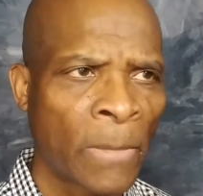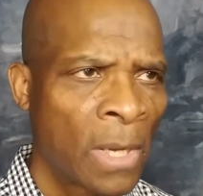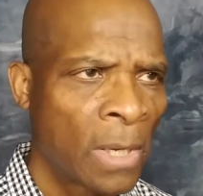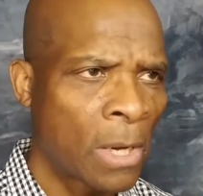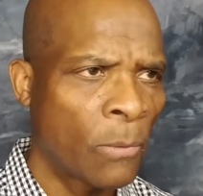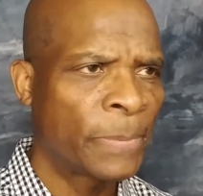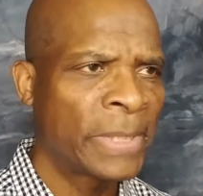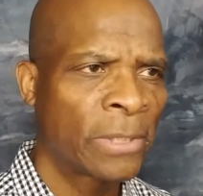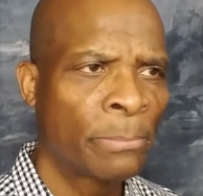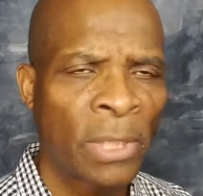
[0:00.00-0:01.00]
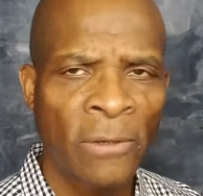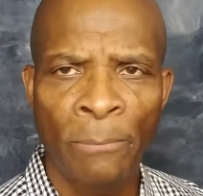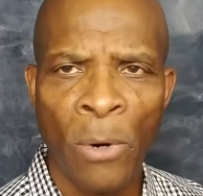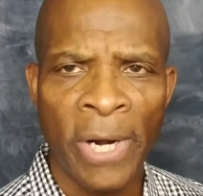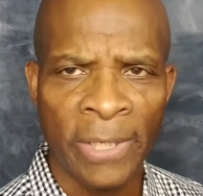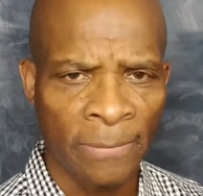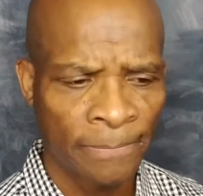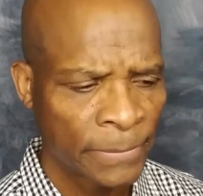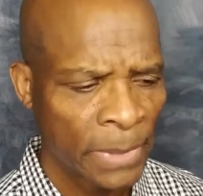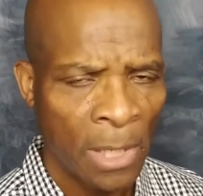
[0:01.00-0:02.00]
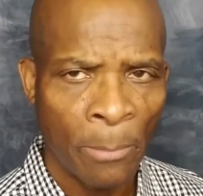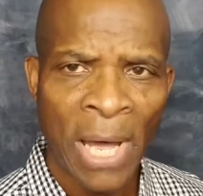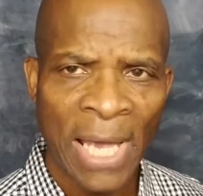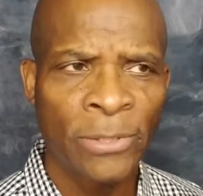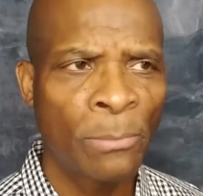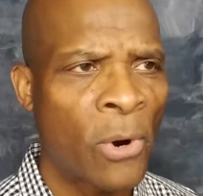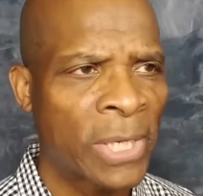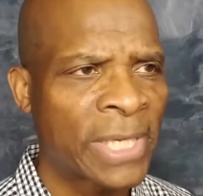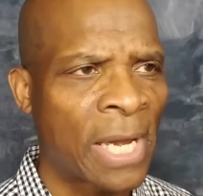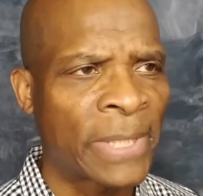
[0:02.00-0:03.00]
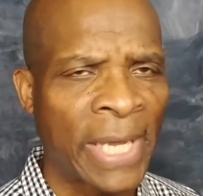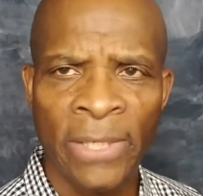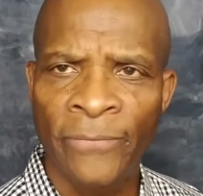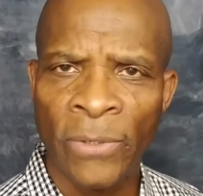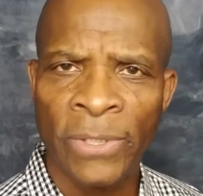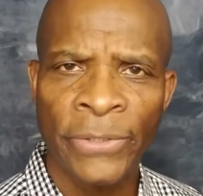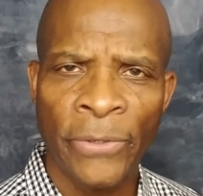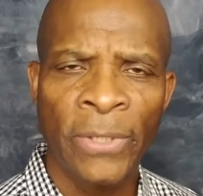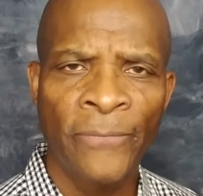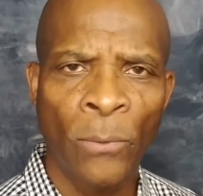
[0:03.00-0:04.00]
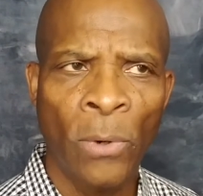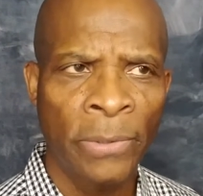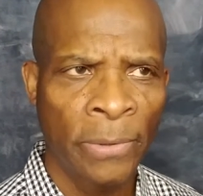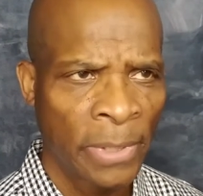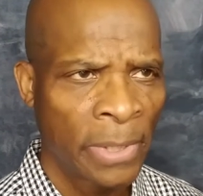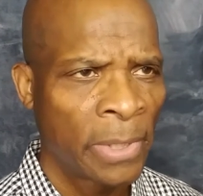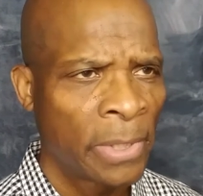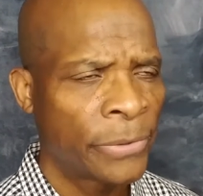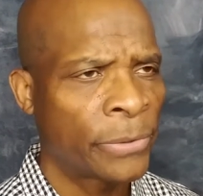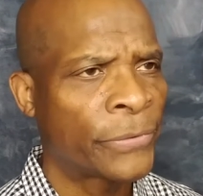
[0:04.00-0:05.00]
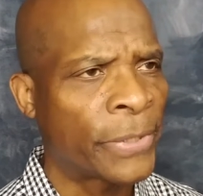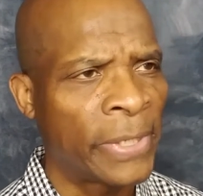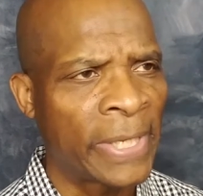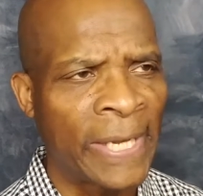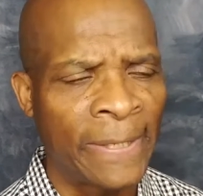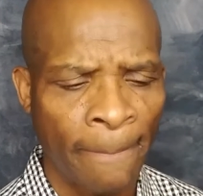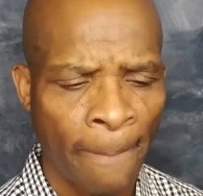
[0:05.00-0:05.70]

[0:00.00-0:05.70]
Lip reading: Go with me to the book of Mark, Apostle Mark chapter 8, verse 34 through 38.